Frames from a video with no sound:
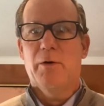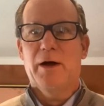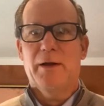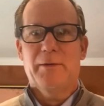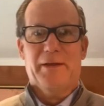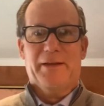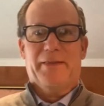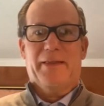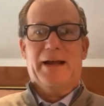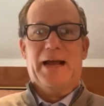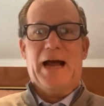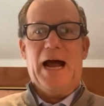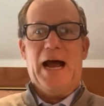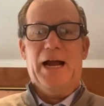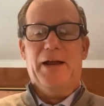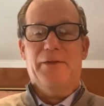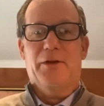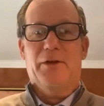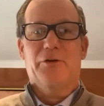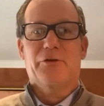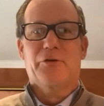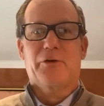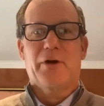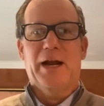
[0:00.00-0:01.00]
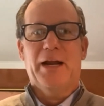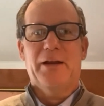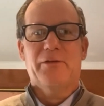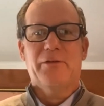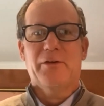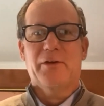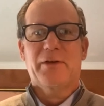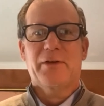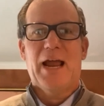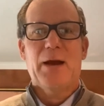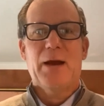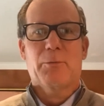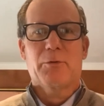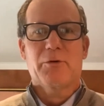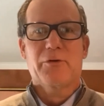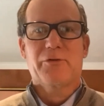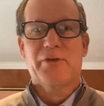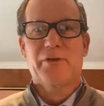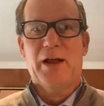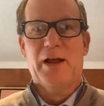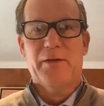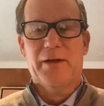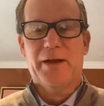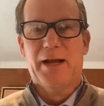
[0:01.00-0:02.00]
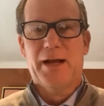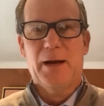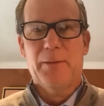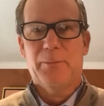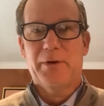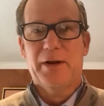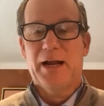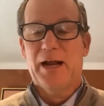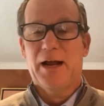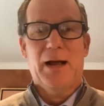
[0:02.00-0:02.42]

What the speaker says: I think the guy in the train says, hey, we're selling company.